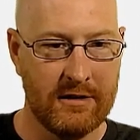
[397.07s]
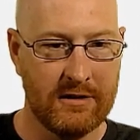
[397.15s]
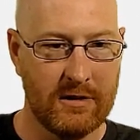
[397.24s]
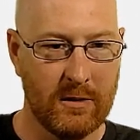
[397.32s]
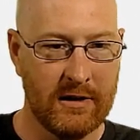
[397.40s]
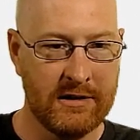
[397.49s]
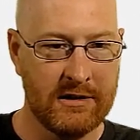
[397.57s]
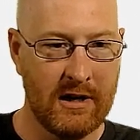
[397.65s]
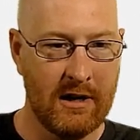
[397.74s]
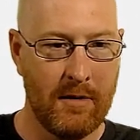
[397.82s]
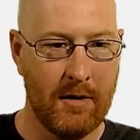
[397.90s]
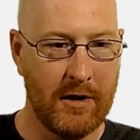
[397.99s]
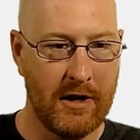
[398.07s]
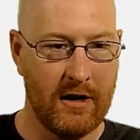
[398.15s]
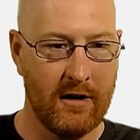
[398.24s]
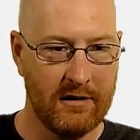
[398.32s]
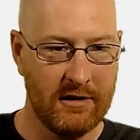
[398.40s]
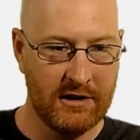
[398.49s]
So let's come up
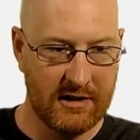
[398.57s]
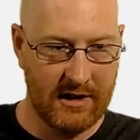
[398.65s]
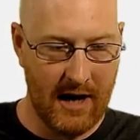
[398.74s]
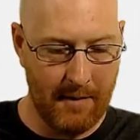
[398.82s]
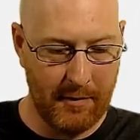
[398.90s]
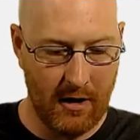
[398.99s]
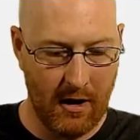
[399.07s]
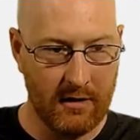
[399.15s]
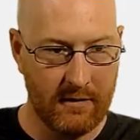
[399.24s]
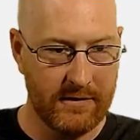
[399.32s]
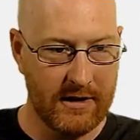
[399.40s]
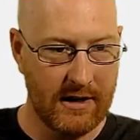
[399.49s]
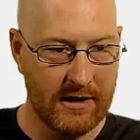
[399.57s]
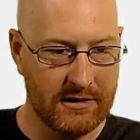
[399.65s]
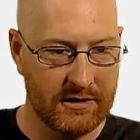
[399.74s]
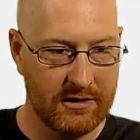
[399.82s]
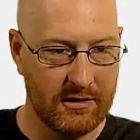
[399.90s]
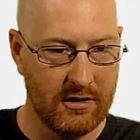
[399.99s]
here and let's just copy all of
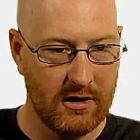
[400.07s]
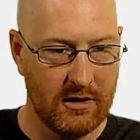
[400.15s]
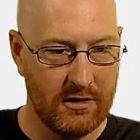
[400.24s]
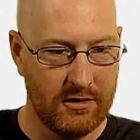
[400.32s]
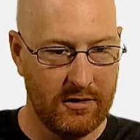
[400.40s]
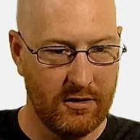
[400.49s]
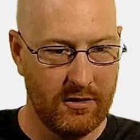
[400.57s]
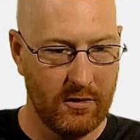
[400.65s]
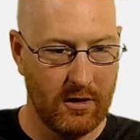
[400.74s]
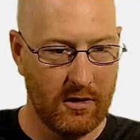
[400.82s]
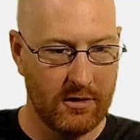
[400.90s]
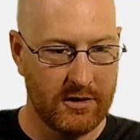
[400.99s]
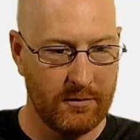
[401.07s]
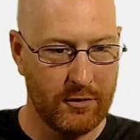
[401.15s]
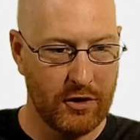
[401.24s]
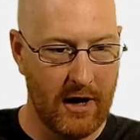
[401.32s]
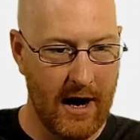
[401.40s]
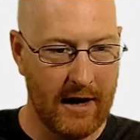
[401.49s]
this to our
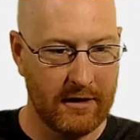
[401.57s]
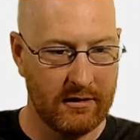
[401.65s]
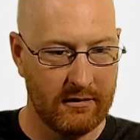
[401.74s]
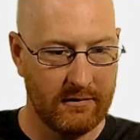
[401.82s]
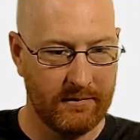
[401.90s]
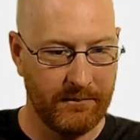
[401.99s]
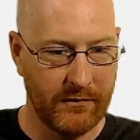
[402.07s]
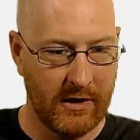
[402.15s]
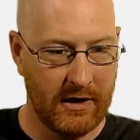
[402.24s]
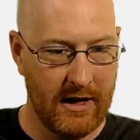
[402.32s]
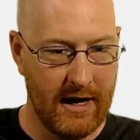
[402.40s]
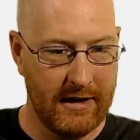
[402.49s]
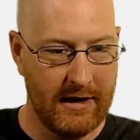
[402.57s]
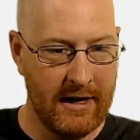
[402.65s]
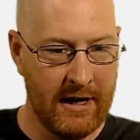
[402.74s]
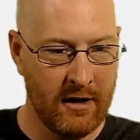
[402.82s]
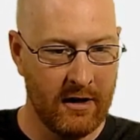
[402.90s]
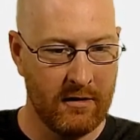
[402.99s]
subtract. And
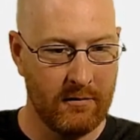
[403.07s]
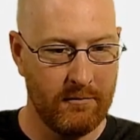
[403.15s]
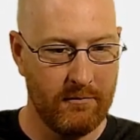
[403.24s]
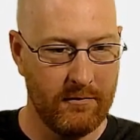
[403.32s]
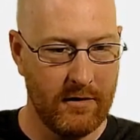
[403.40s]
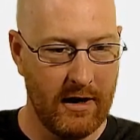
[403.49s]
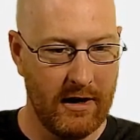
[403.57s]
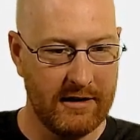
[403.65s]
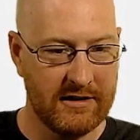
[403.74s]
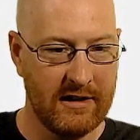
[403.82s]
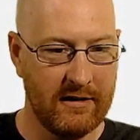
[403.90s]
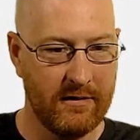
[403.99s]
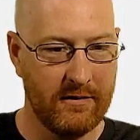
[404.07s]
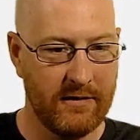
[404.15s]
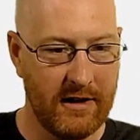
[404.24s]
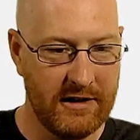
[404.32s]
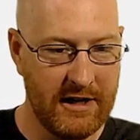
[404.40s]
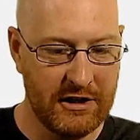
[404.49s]
here, instead of
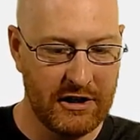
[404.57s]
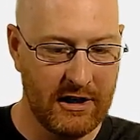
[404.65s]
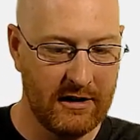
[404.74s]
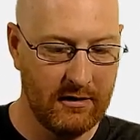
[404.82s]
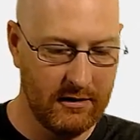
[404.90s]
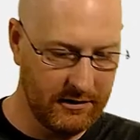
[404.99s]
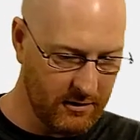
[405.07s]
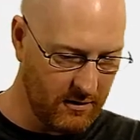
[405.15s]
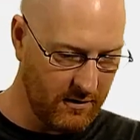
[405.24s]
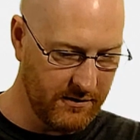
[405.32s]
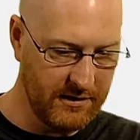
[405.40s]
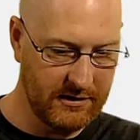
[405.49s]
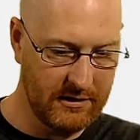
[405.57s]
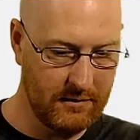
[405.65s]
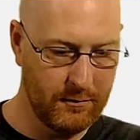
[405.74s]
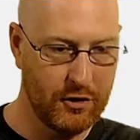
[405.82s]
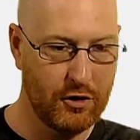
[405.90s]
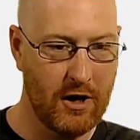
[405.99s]
addition, let's call this
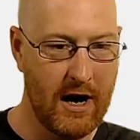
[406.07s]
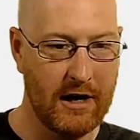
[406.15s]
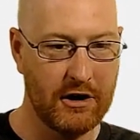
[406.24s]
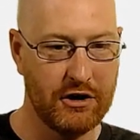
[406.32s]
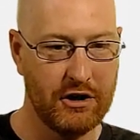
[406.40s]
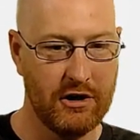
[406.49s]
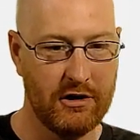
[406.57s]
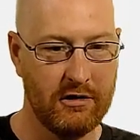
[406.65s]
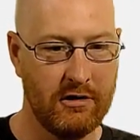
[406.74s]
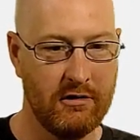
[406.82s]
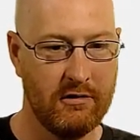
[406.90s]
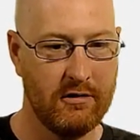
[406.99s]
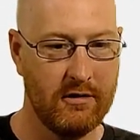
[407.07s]
subtraction.